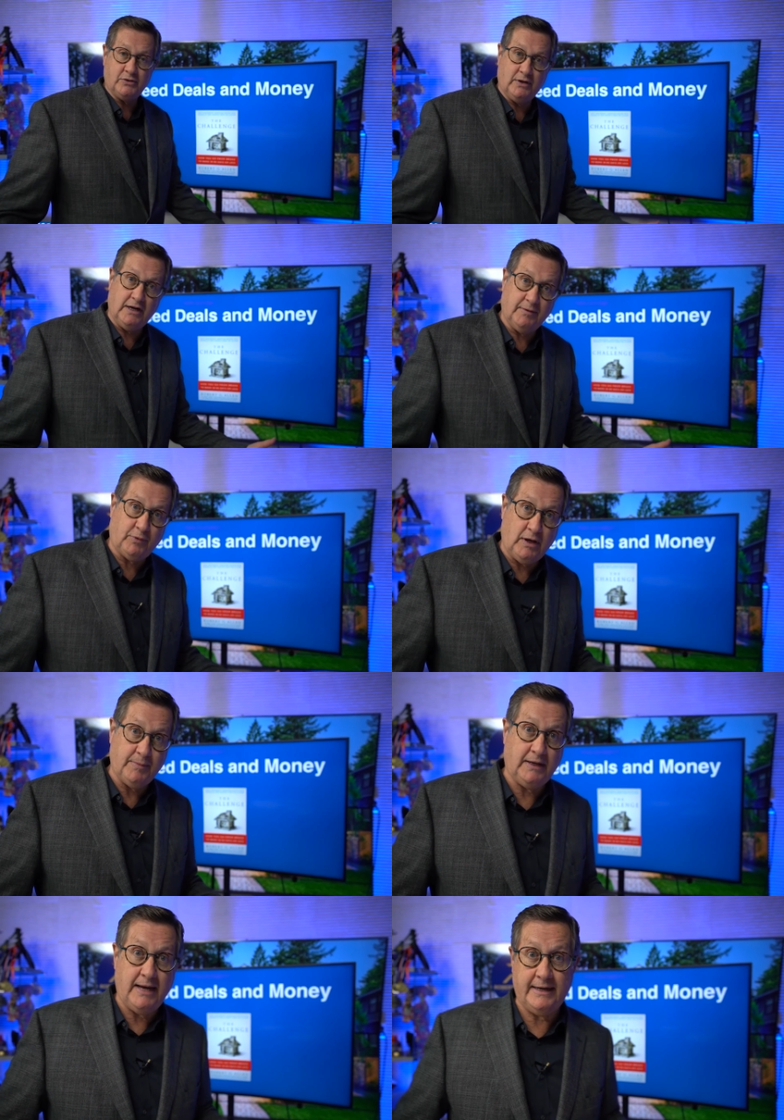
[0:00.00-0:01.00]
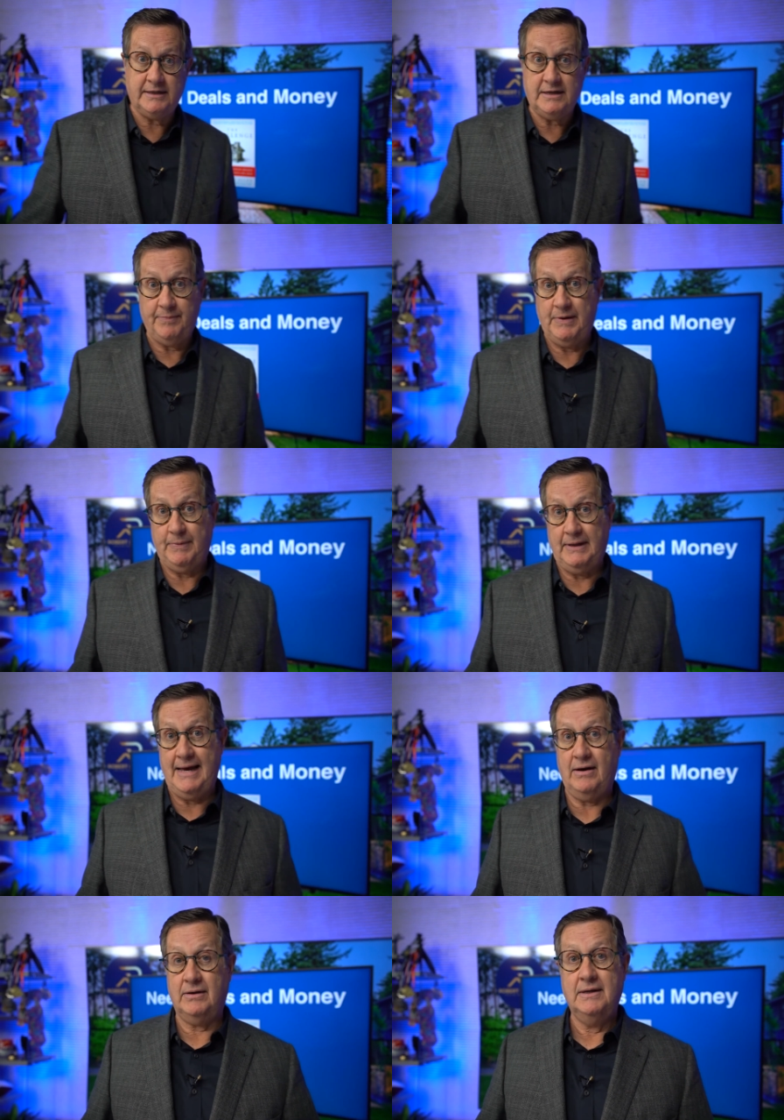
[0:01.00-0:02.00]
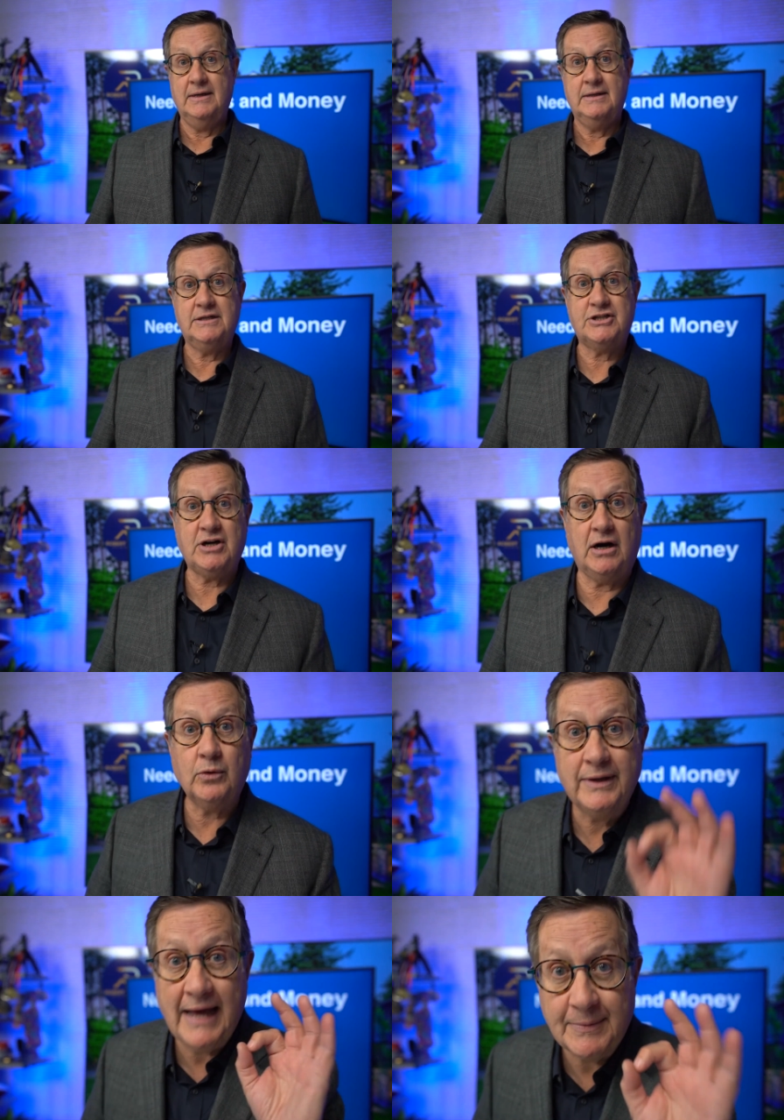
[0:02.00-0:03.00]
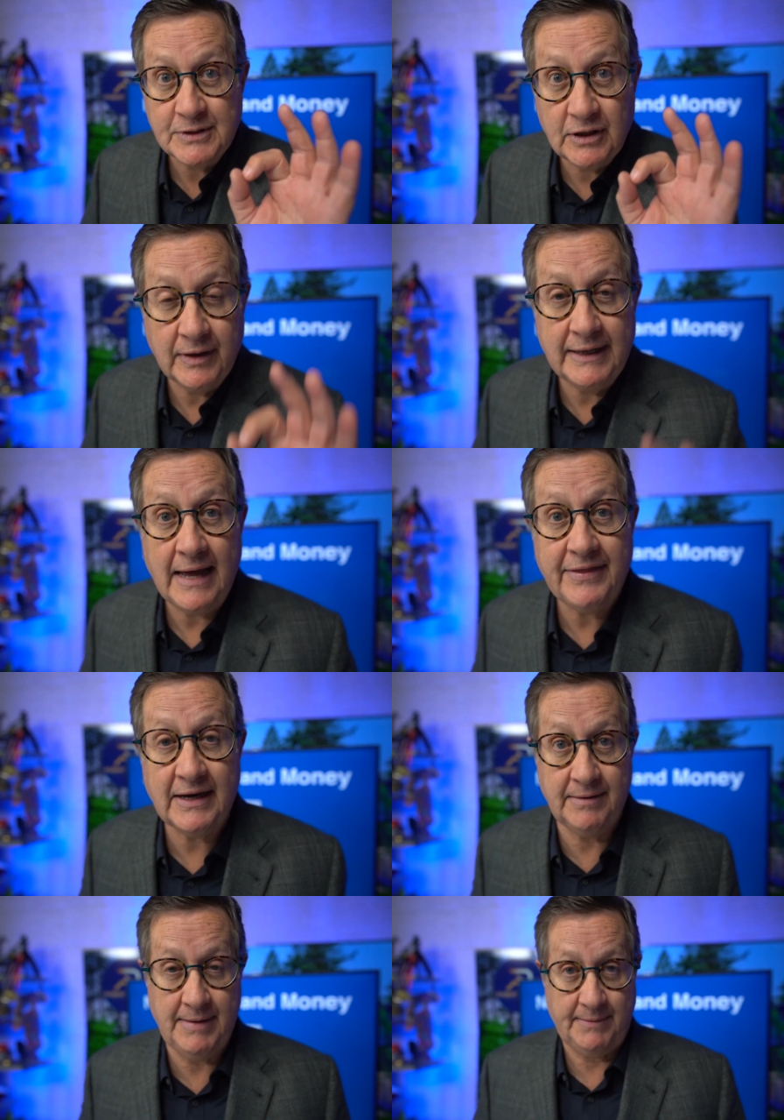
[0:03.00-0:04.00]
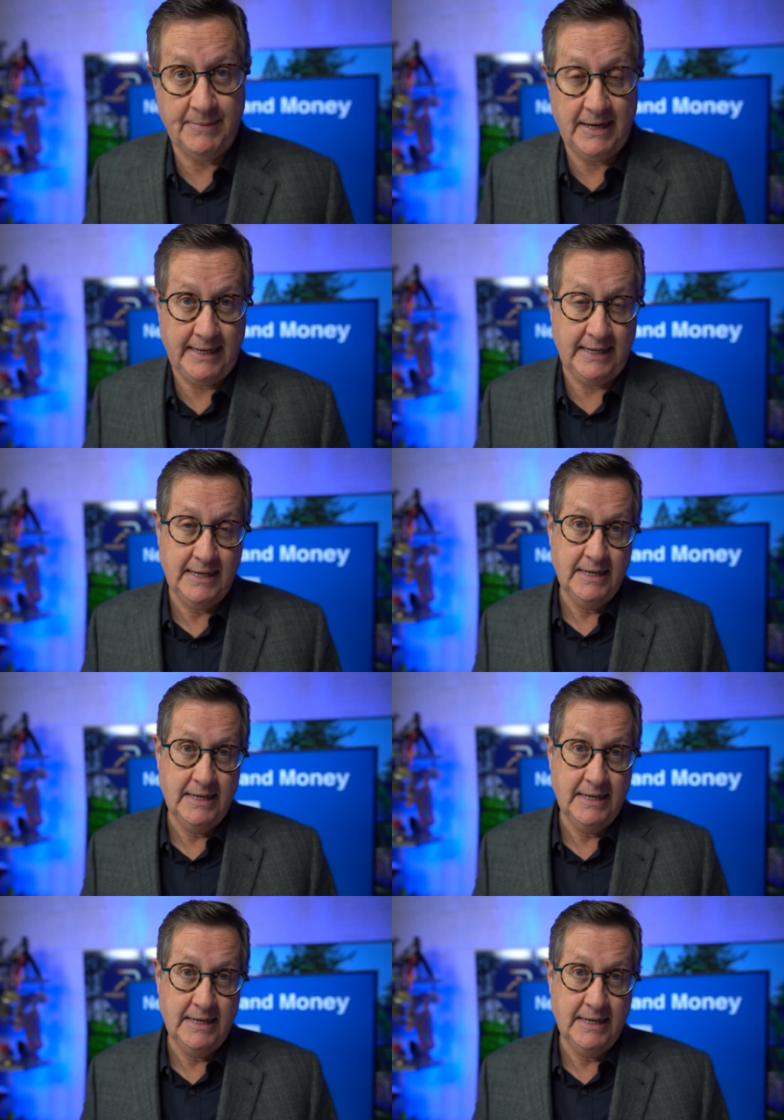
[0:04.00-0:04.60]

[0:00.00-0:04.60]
to an unemployment line and taught people how to start with absolutely nothing and make money.